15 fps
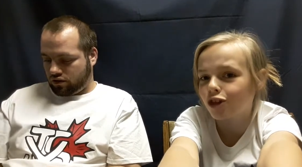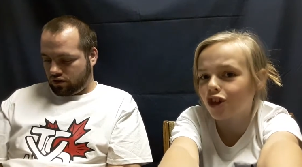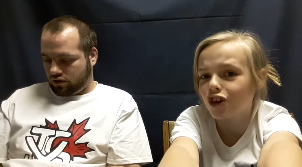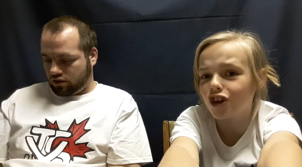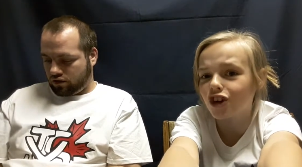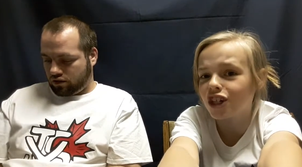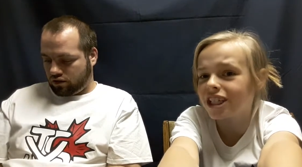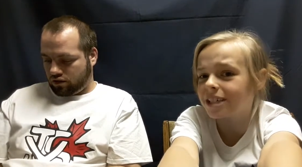
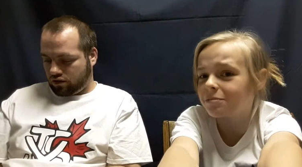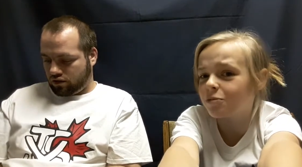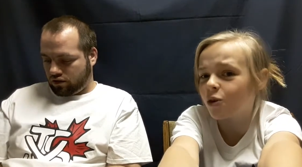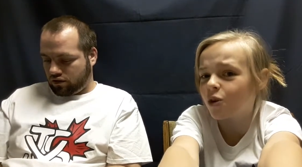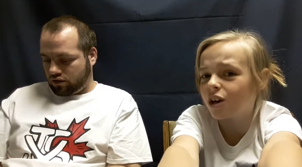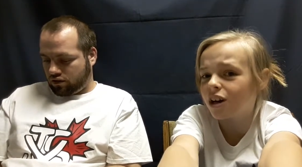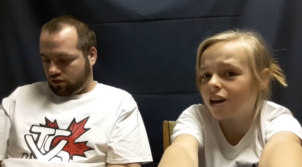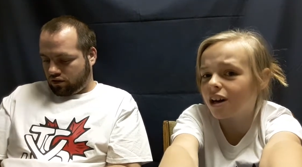Speaker 1: 30
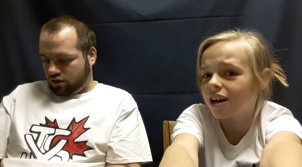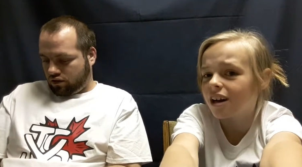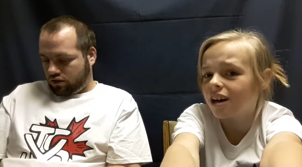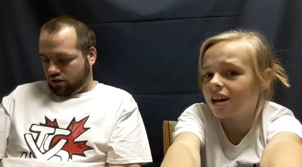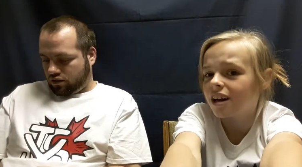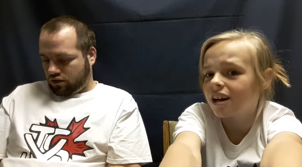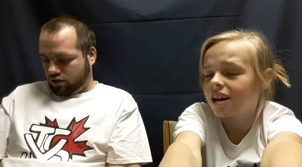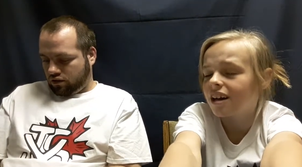more
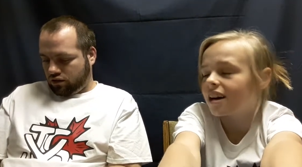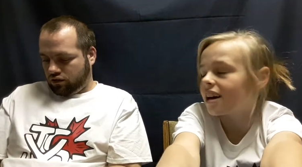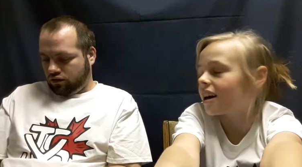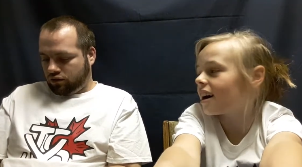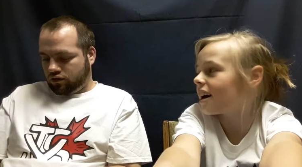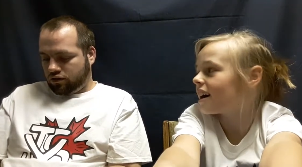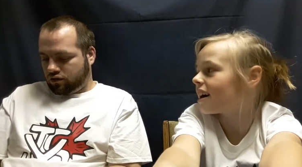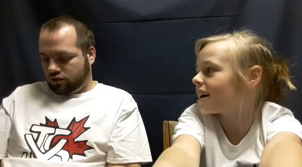
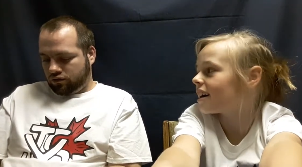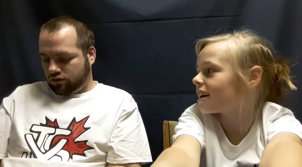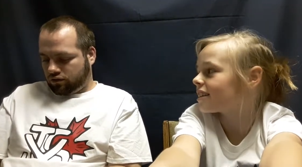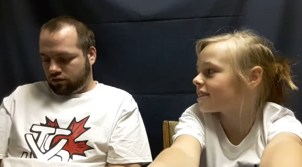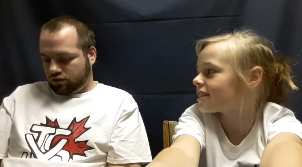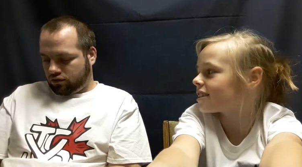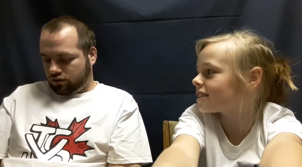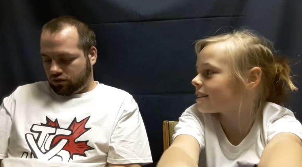
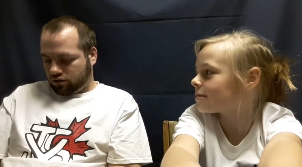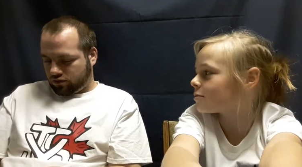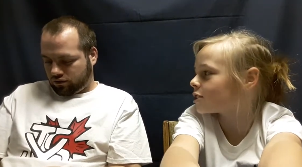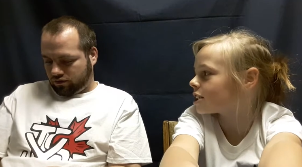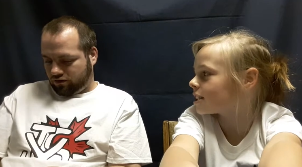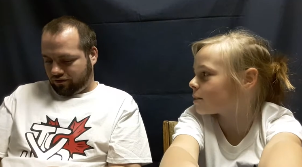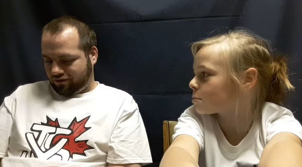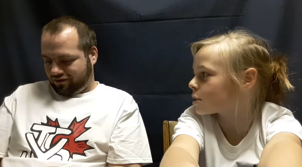30 more
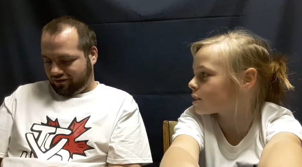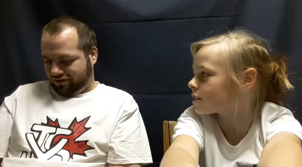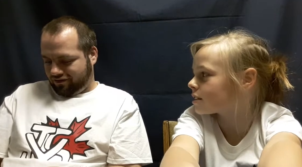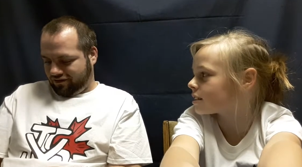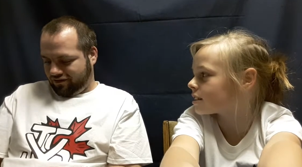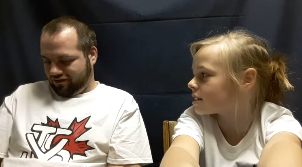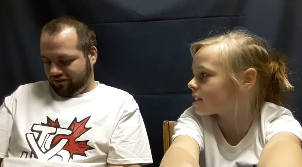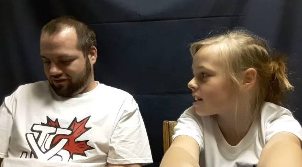numbers
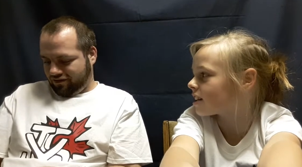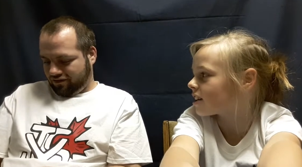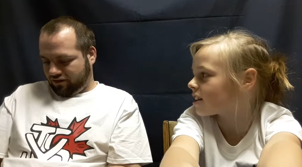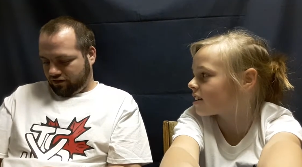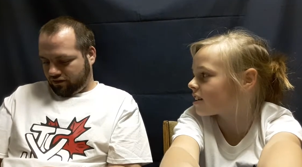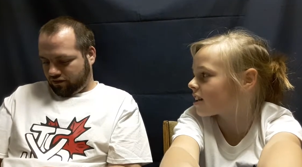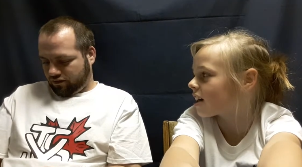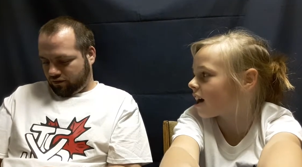
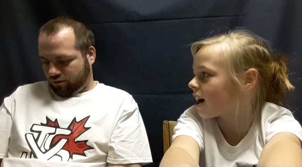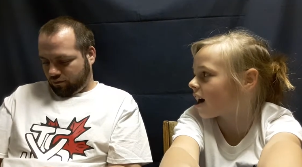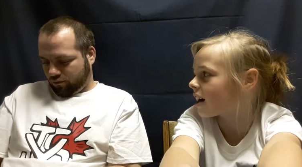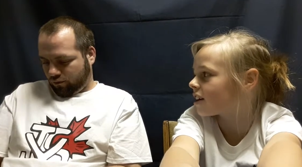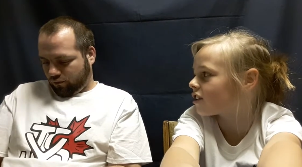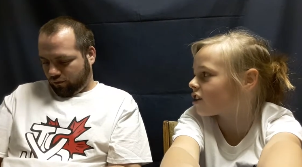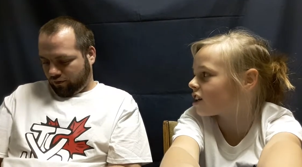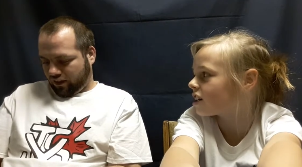until
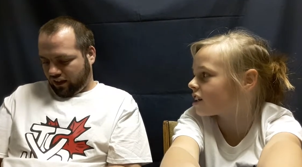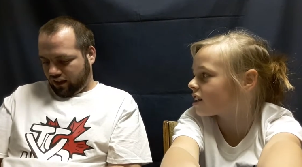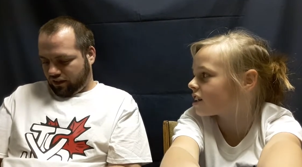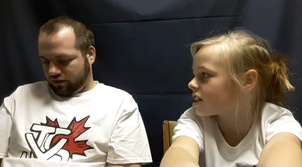100.